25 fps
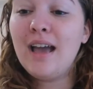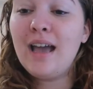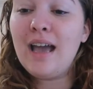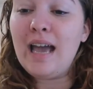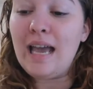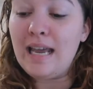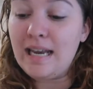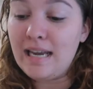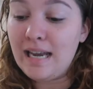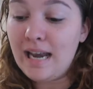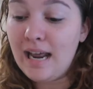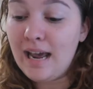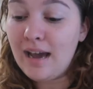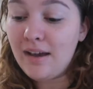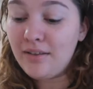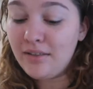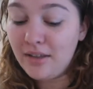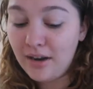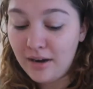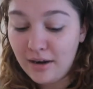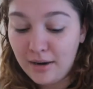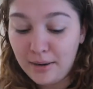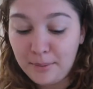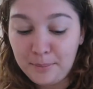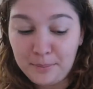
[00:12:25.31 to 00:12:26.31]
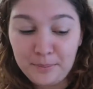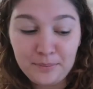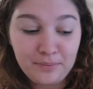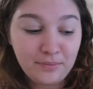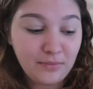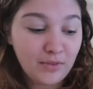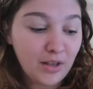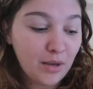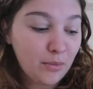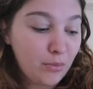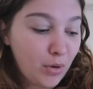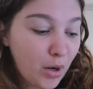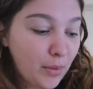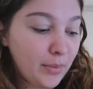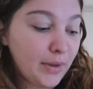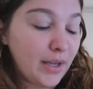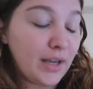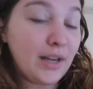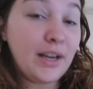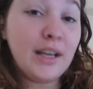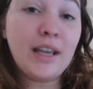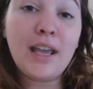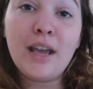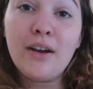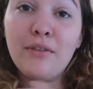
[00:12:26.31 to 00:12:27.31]
and now that I'm probably
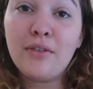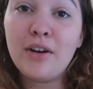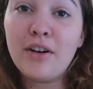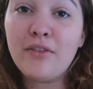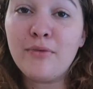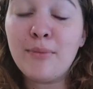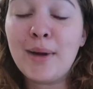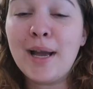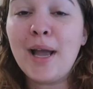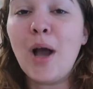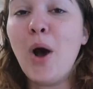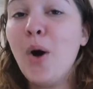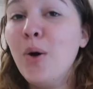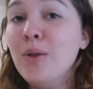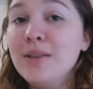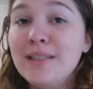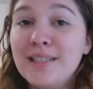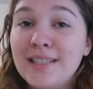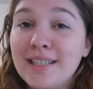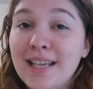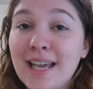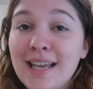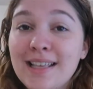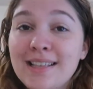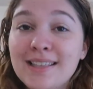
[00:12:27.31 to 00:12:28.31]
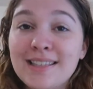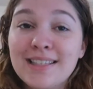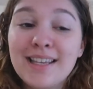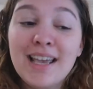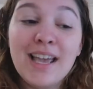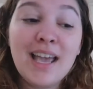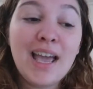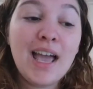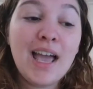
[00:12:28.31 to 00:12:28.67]
going to get rid of my old sets